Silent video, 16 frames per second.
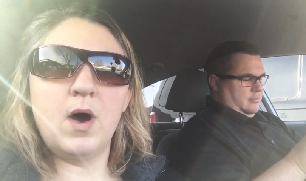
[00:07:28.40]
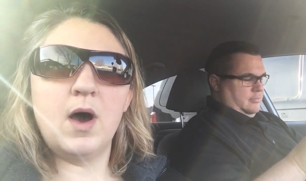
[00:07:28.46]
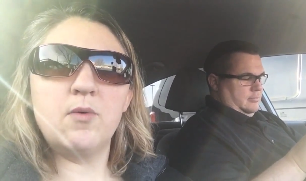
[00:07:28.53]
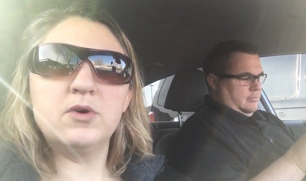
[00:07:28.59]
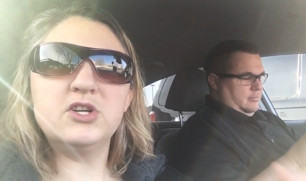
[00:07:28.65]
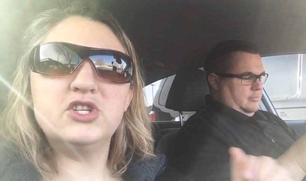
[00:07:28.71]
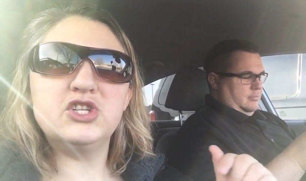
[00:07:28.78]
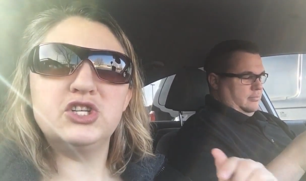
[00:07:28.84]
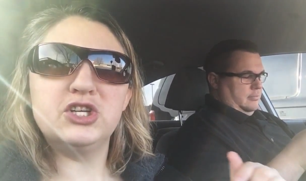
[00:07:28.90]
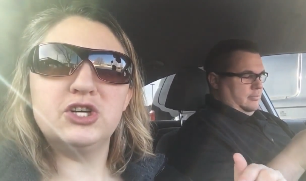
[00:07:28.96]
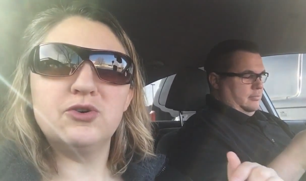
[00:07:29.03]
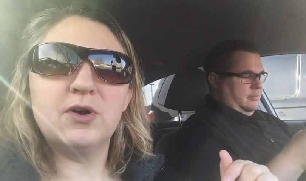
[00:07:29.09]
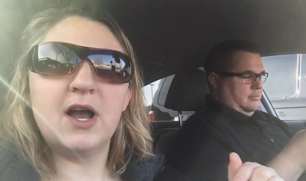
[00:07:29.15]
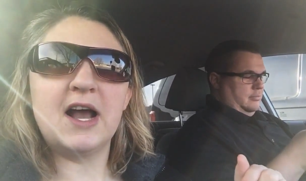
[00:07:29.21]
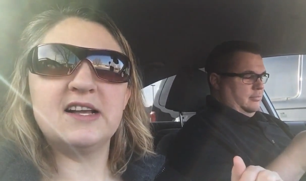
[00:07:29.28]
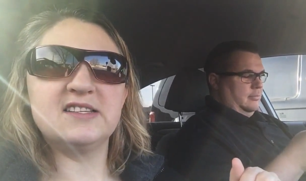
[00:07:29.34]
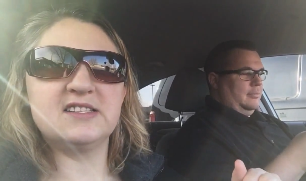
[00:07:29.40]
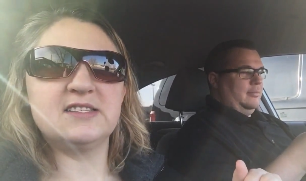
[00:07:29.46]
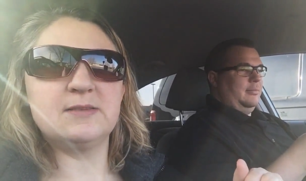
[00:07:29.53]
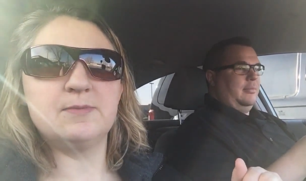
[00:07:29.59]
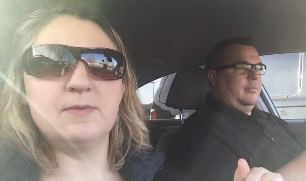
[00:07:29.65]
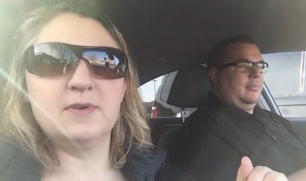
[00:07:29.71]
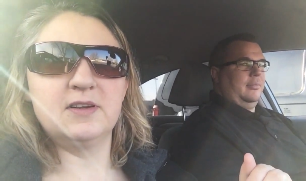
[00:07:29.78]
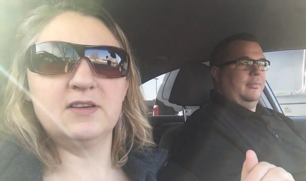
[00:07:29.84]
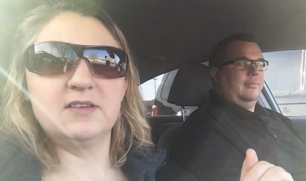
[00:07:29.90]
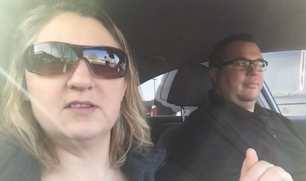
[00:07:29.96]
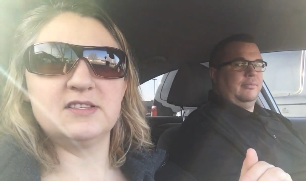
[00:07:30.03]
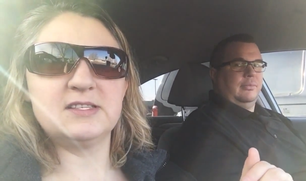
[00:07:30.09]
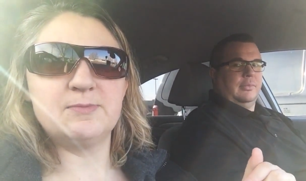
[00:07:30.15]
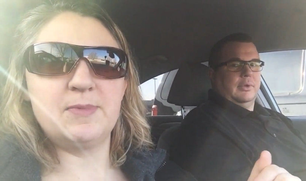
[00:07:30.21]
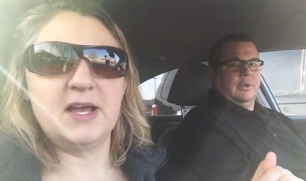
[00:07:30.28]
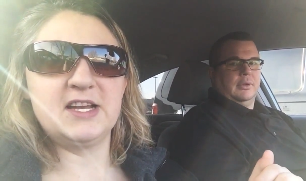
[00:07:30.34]
Speaker 1: what would you guys
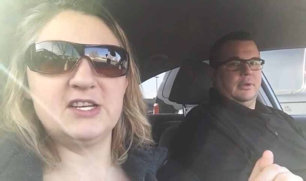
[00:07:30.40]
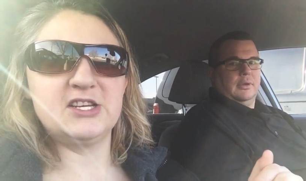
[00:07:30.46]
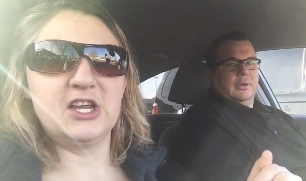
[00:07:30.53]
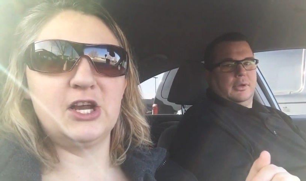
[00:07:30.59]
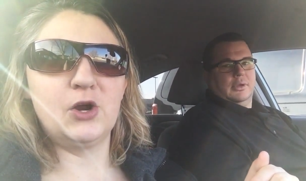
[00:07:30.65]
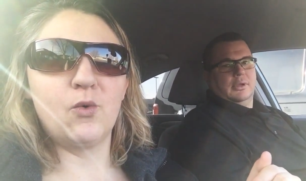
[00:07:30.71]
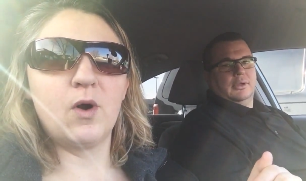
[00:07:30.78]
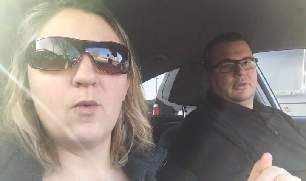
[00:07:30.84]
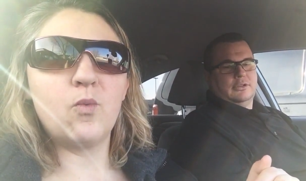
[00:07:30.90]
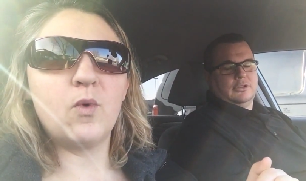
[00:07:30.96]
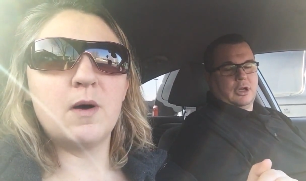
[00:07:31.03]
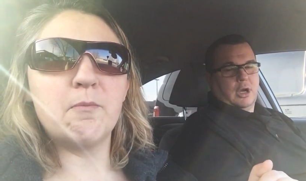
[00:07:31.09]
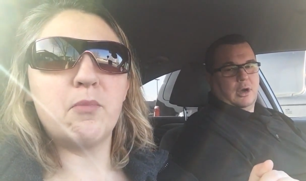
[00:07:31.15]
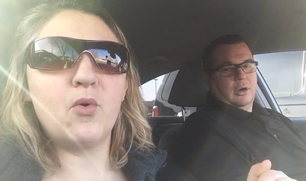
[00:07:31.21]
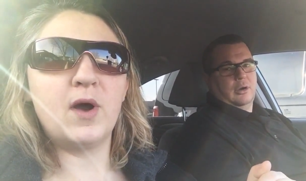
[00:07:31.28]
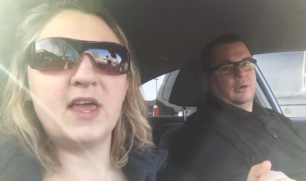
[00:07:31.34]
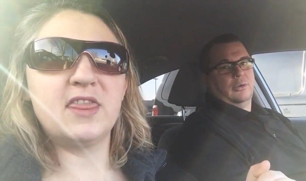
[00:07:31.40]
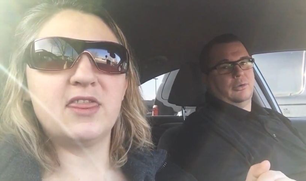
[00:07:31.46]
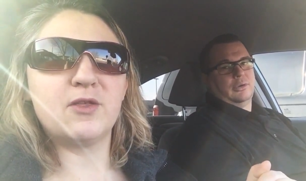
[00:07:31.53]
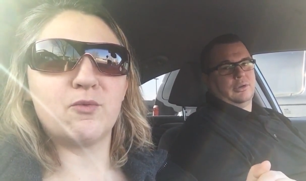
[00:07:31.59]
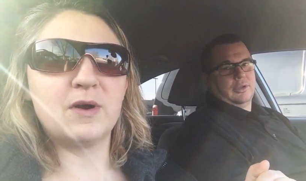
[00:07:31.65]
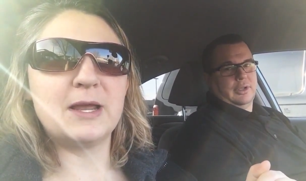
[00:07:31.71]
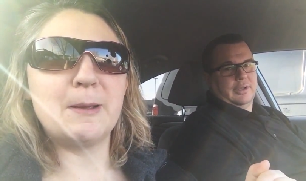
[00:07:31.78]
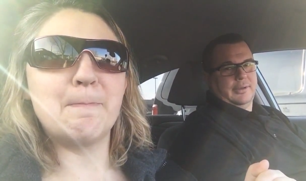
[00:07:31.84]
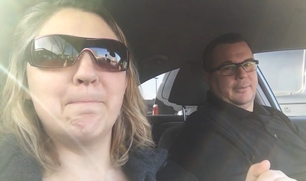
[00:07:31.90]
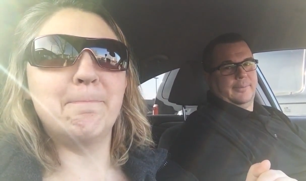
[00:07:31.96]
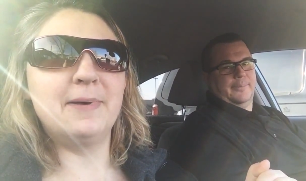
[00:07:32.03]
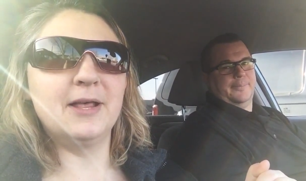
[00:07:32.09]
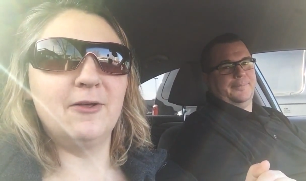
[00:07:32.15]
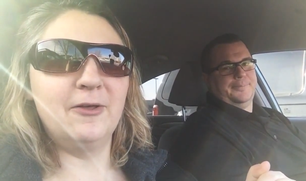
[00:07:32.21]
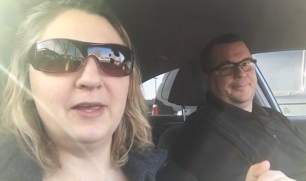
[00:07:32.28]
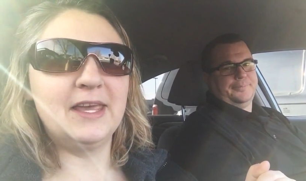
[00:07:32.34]
spend your 1.3 totally.
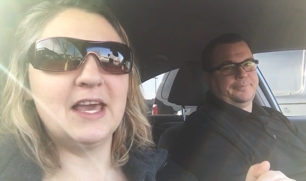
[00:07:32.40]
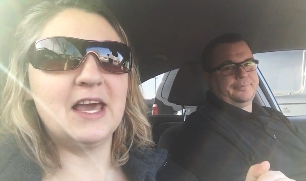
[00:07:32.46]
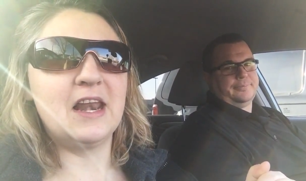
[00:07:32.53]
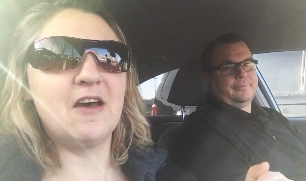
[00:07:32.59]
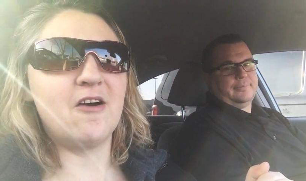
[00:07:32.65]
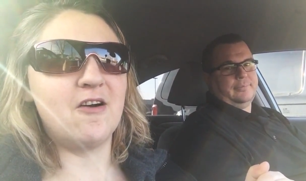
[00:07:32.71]
billion